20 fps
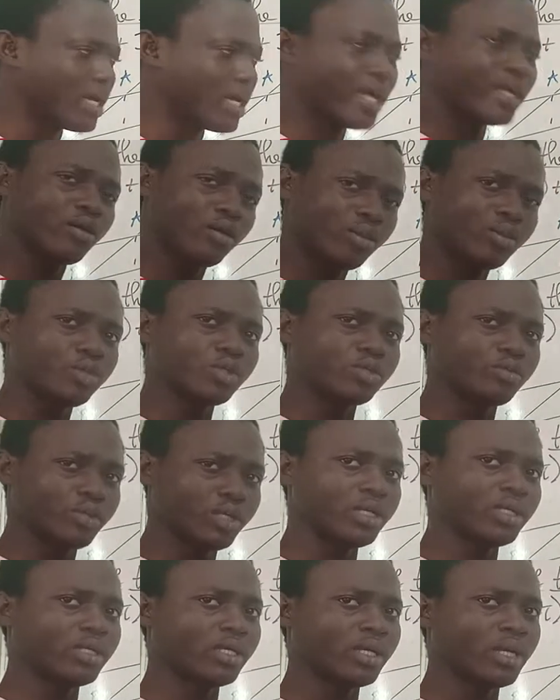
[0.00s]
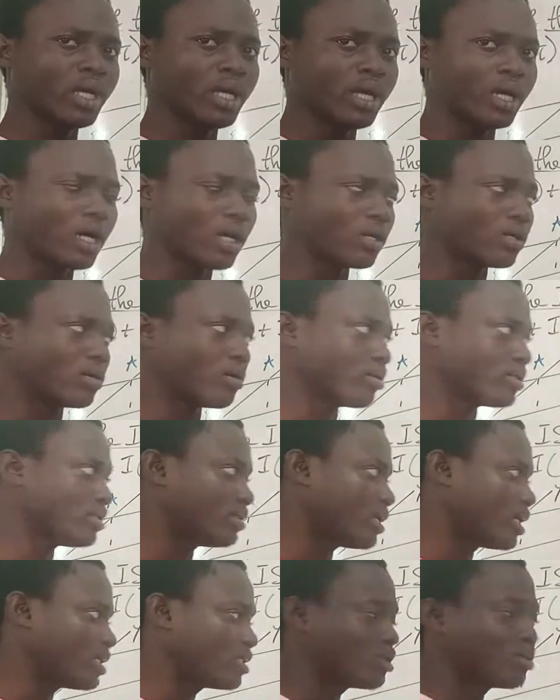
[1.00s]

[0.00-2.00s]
I hope you really have got that.